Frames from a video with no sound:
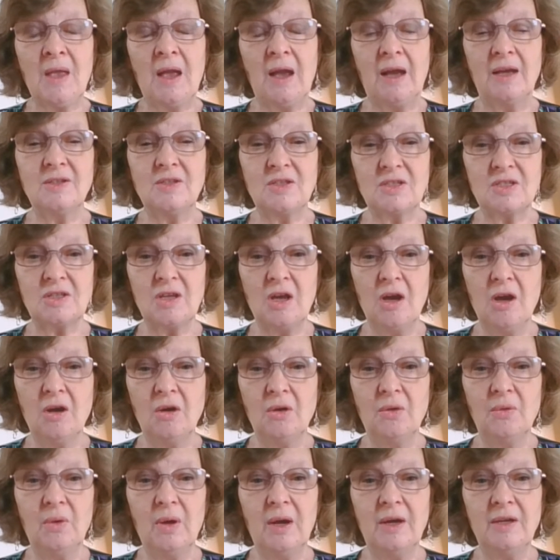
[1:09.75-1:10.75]
And
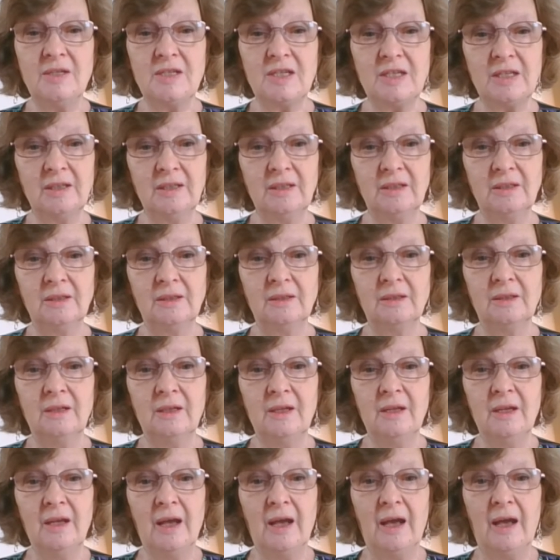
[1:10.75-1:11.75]
so
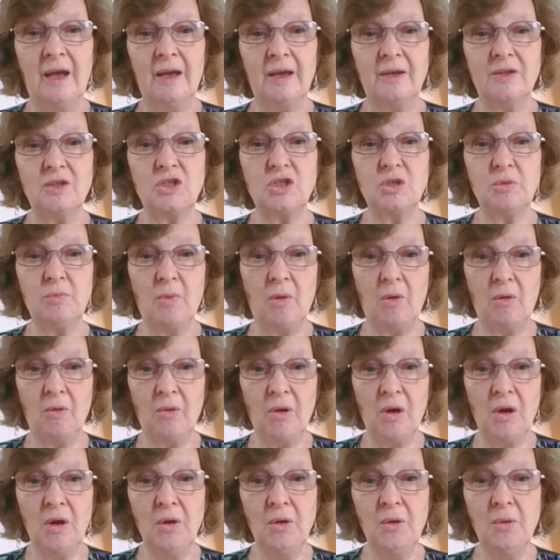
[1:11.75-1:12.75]
until
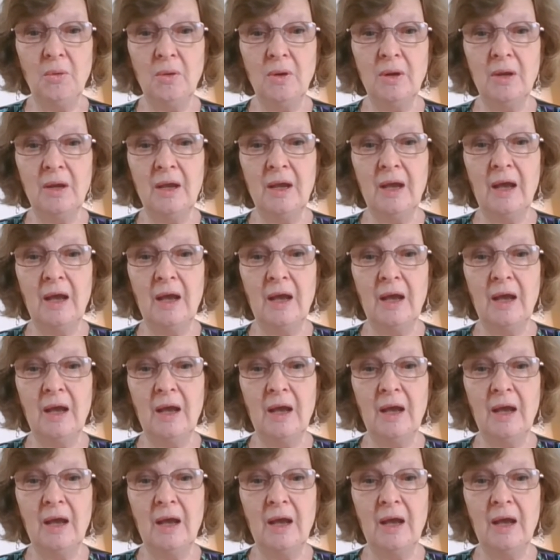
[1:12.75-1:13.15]
tomorrow,